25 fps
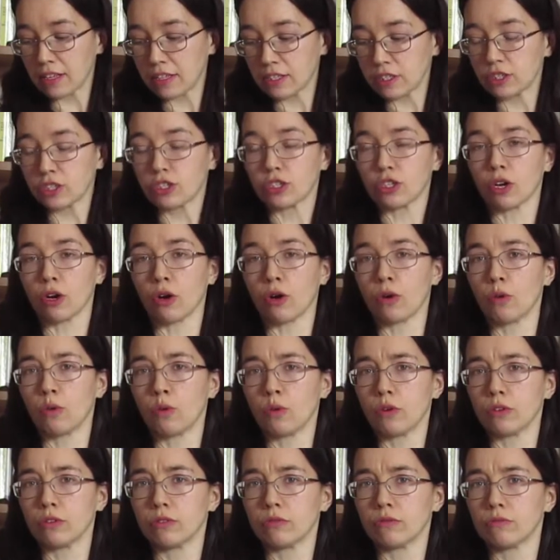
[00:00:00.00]
So
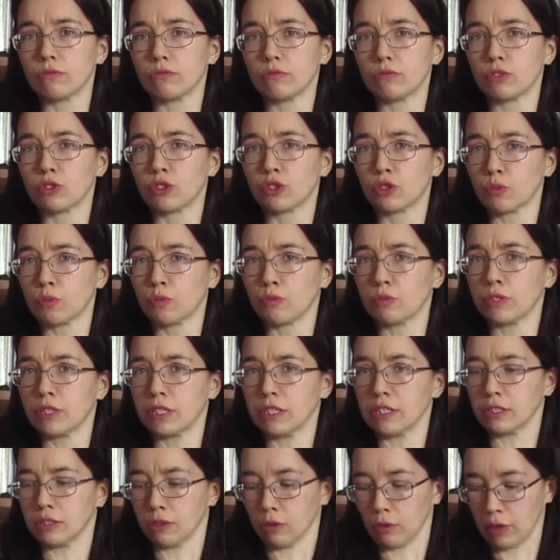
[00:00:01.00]
somebody
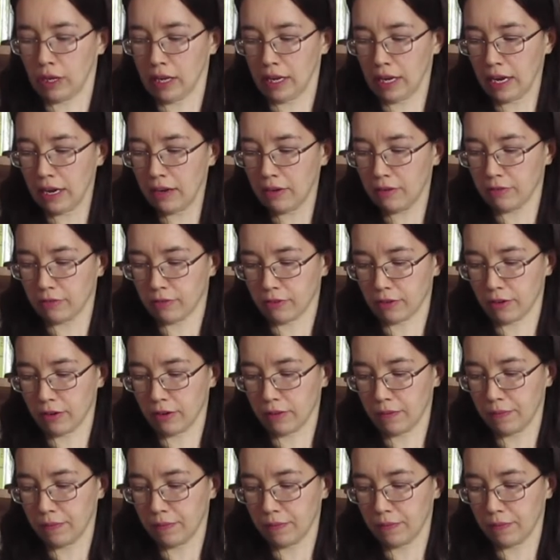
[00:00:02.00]
is looking out for her.